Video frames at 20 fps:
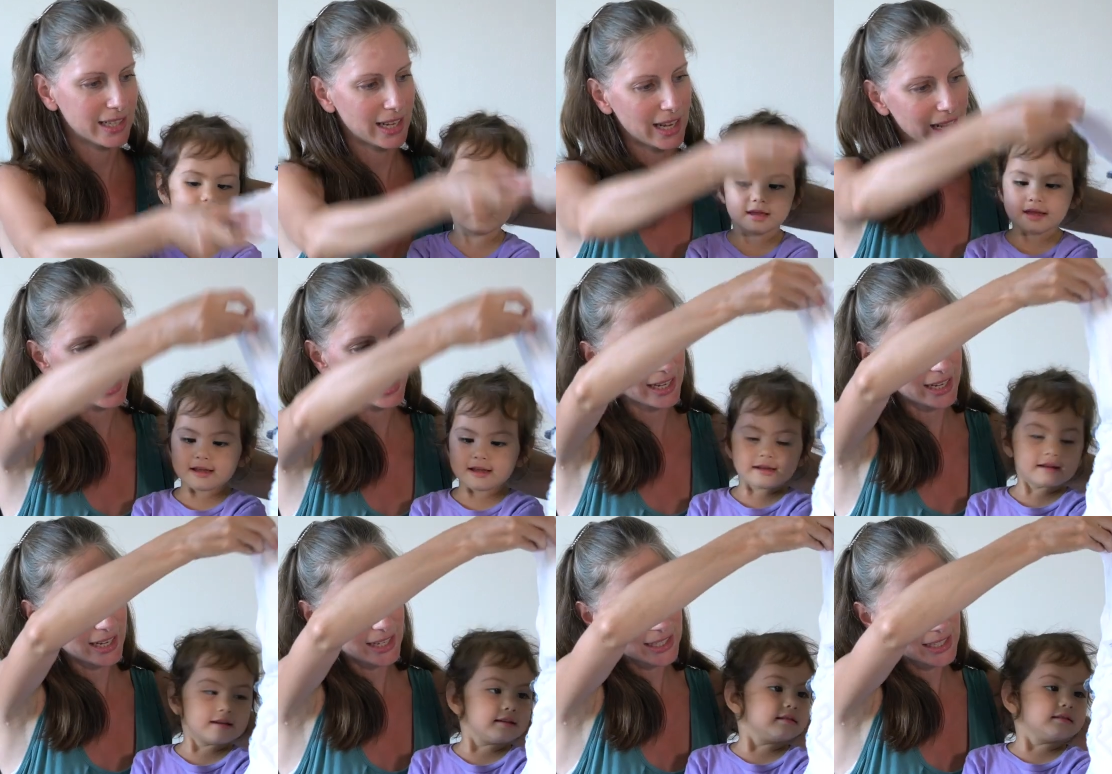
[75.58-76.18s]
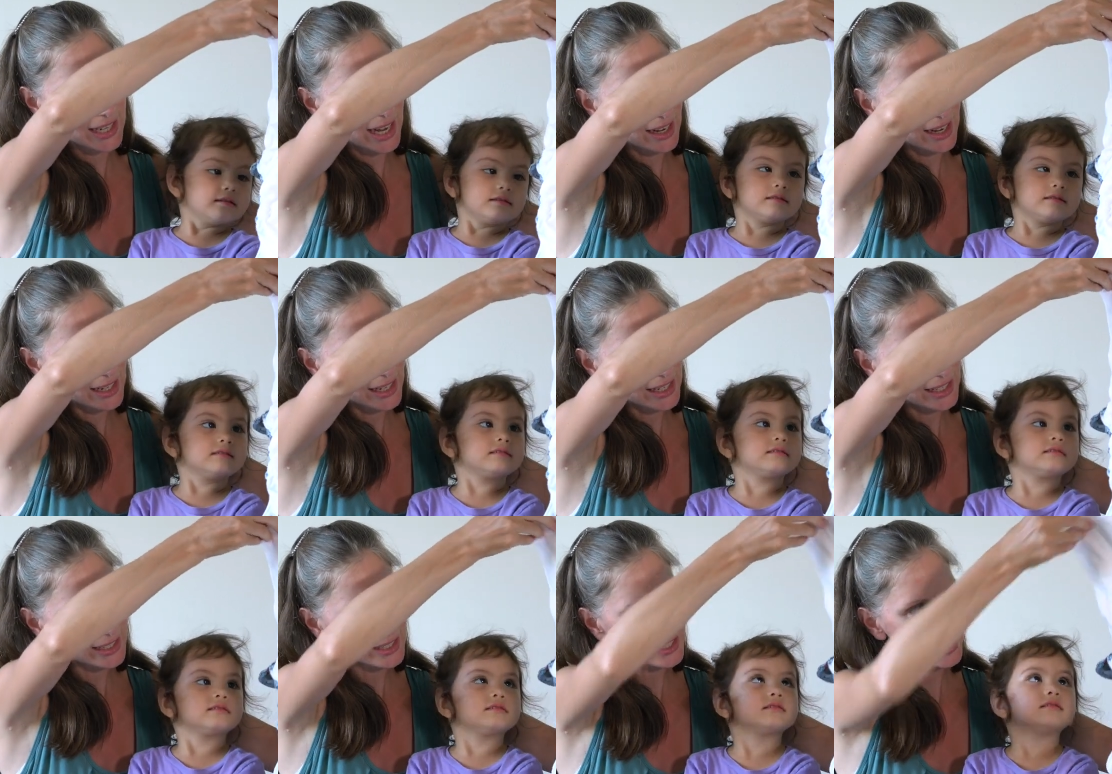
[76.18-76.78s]
Speaker 1: Got like a
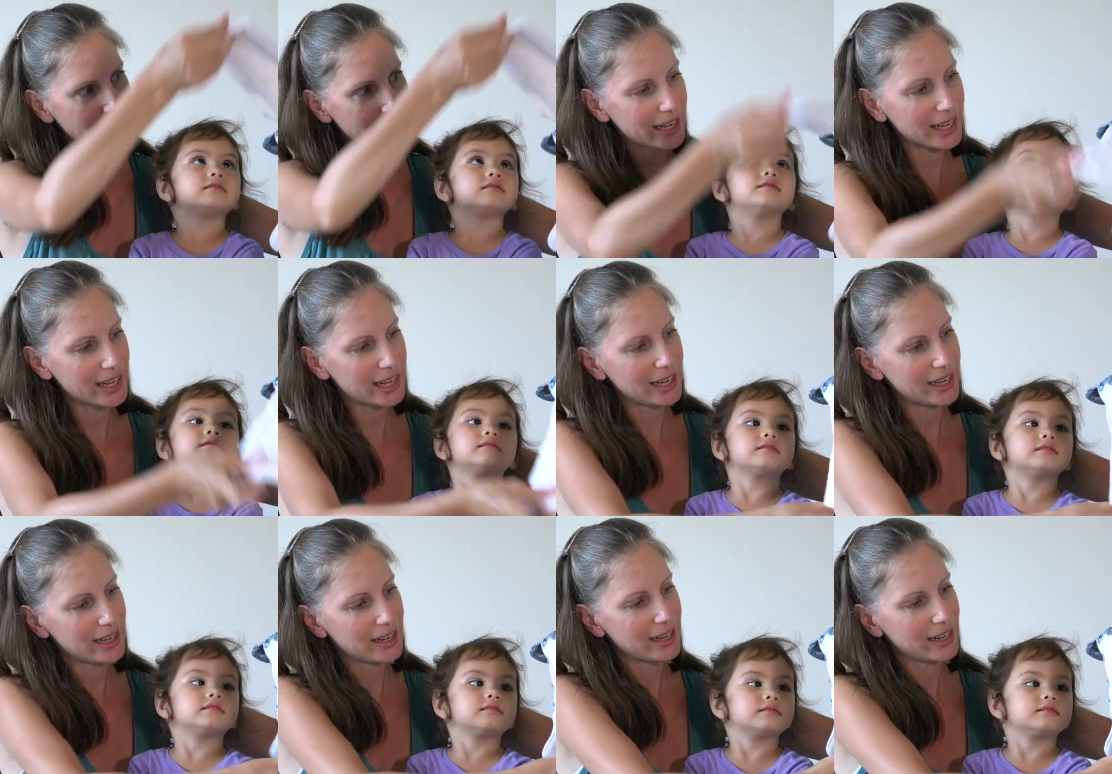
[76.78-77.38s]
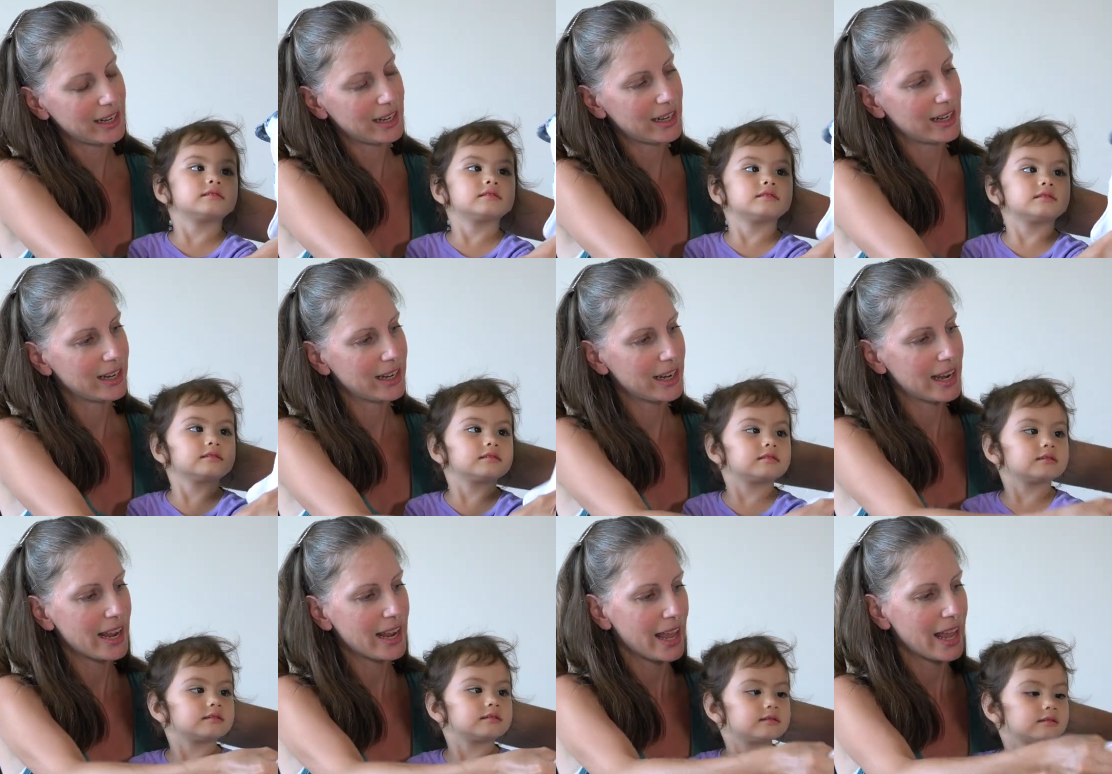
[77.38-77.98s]
tongue inside here.
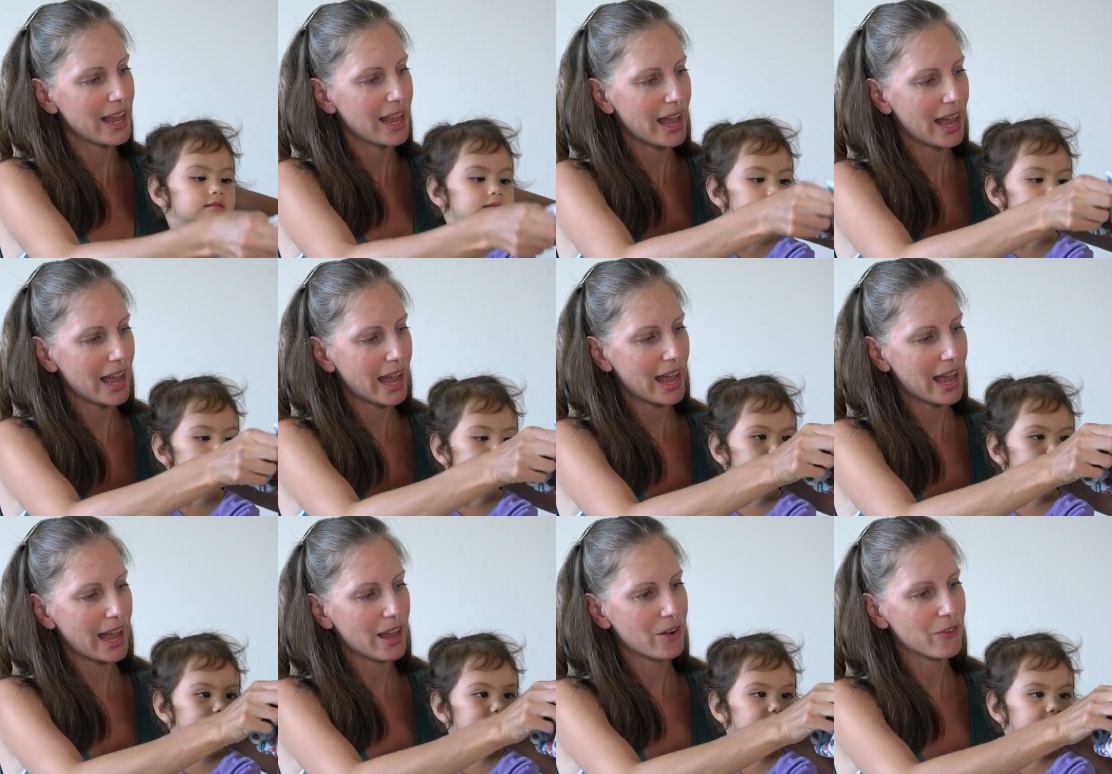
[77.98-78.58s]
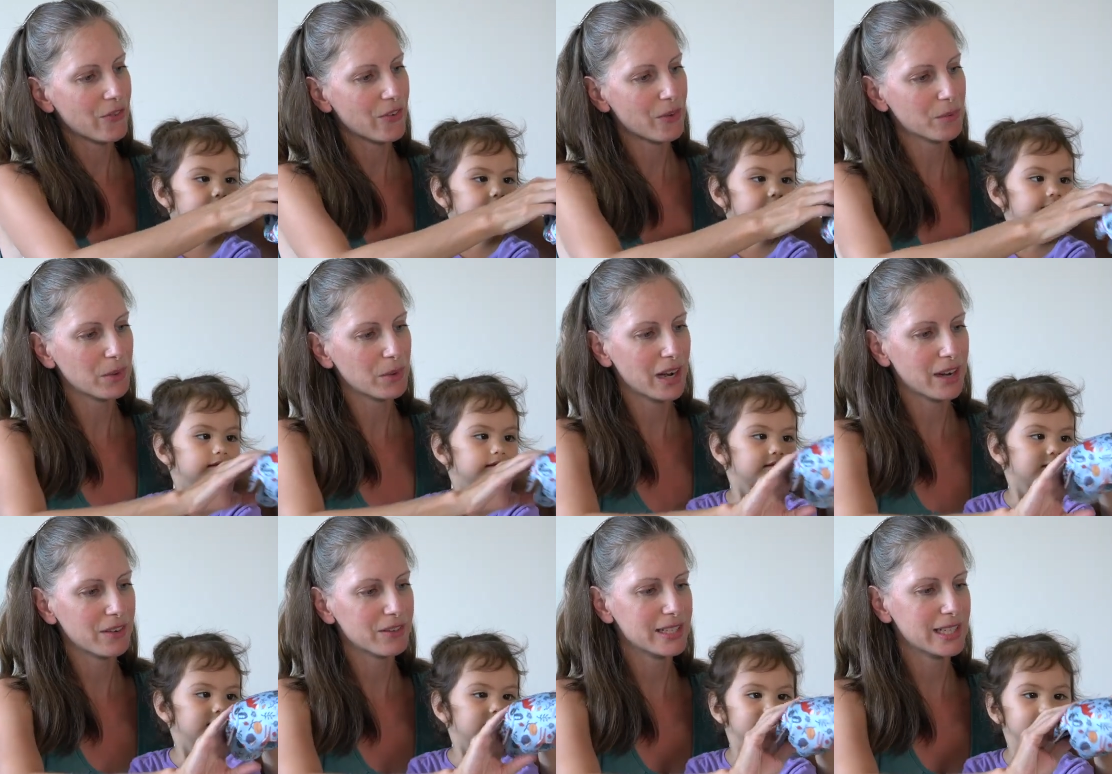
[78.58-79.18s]
And from
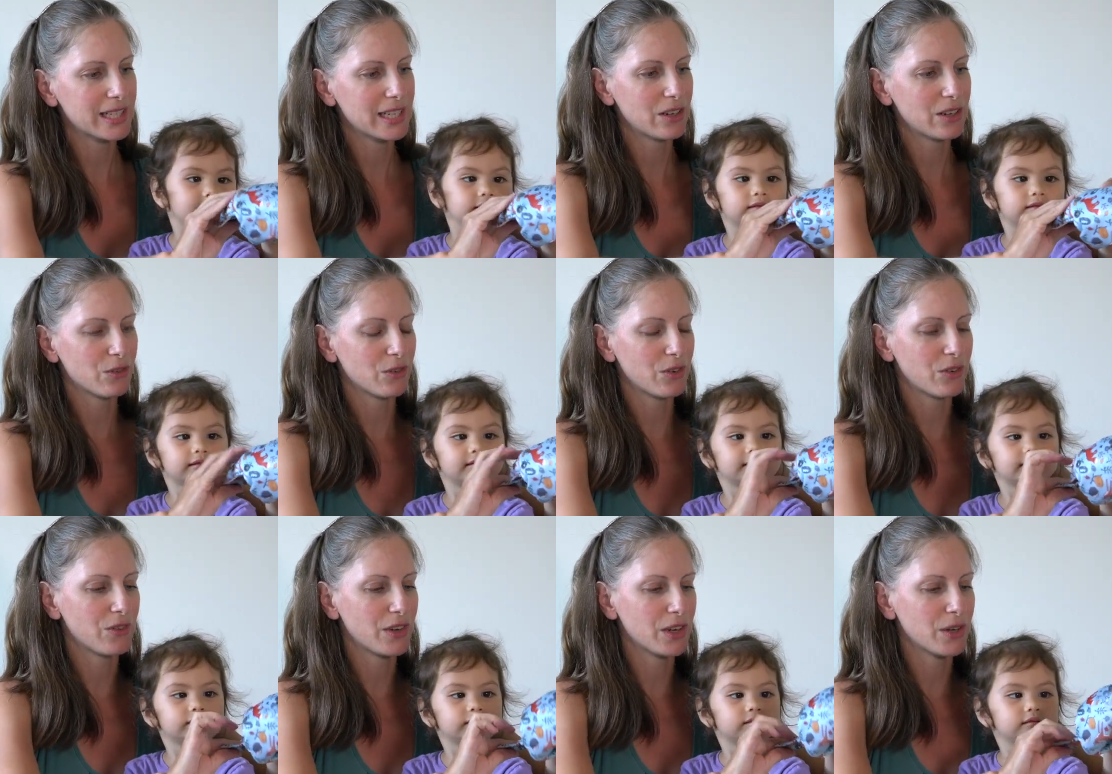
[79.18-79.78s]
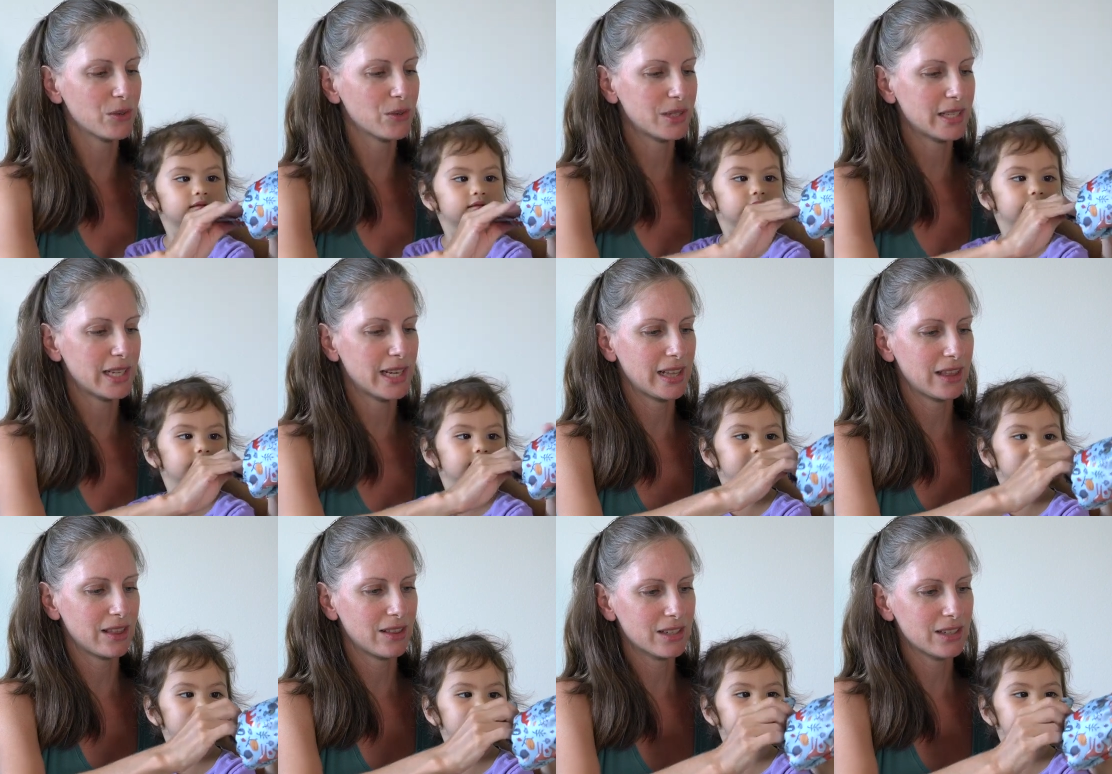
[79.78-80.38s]
what I've seen in reviews,
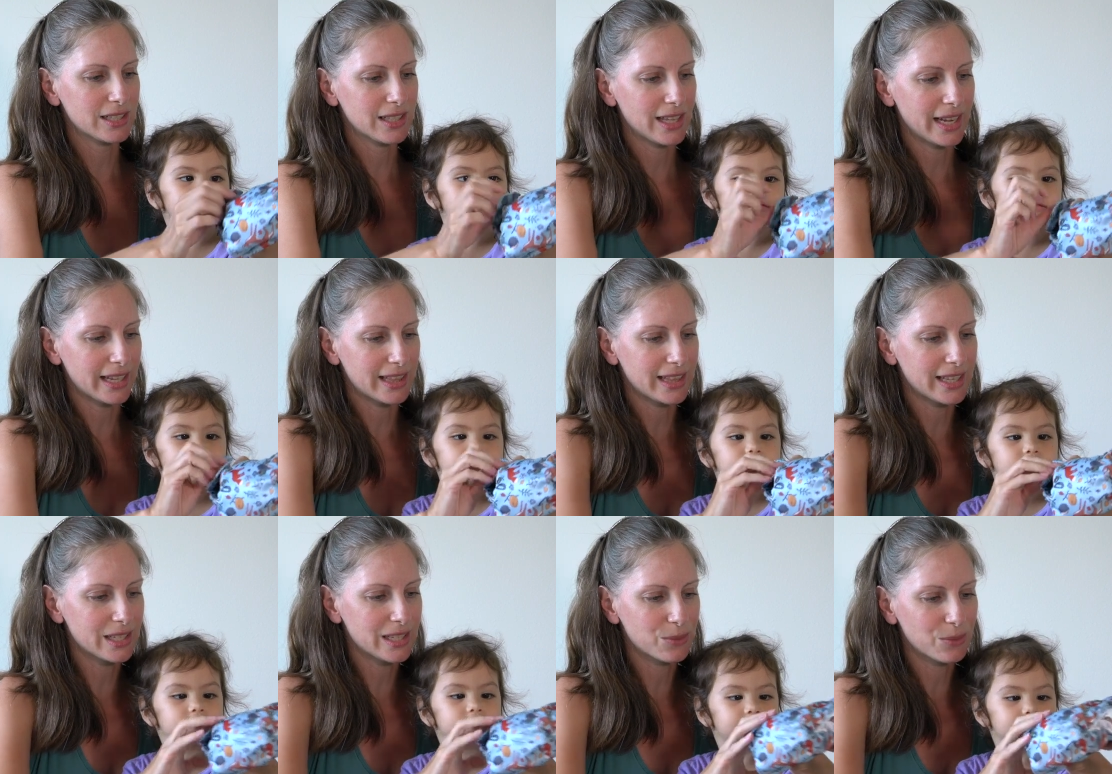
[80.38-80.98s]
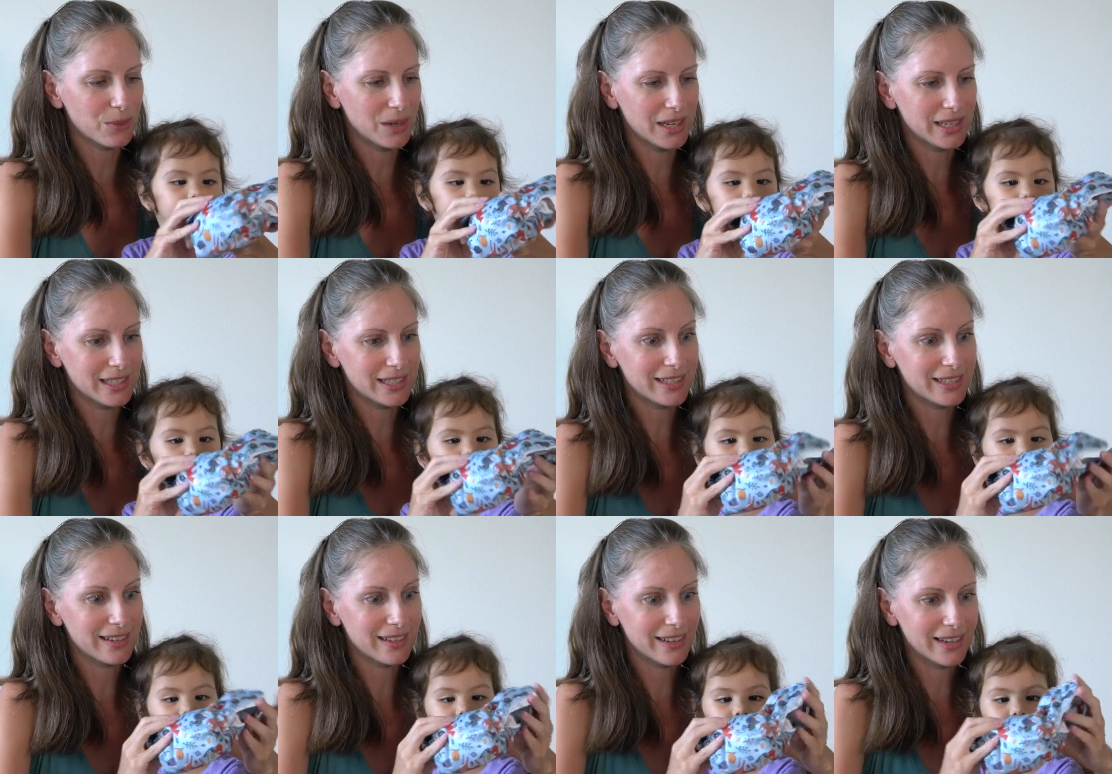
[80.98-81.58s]
it looks like this one
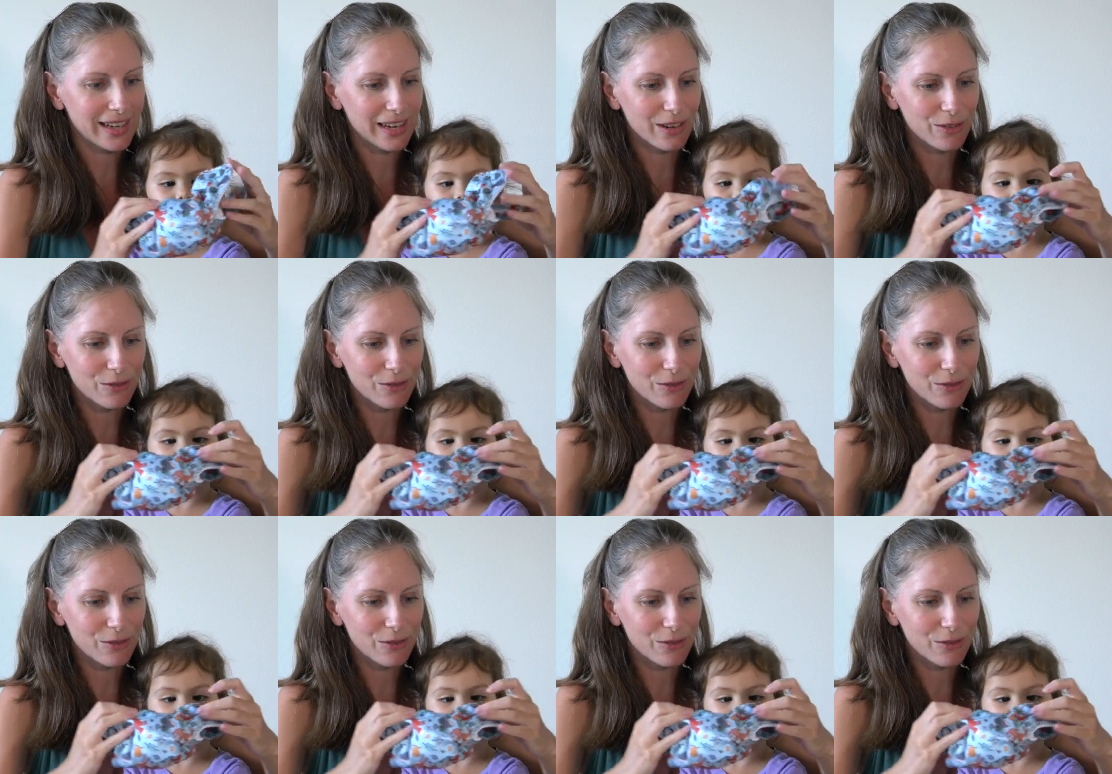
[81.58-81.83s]
is going to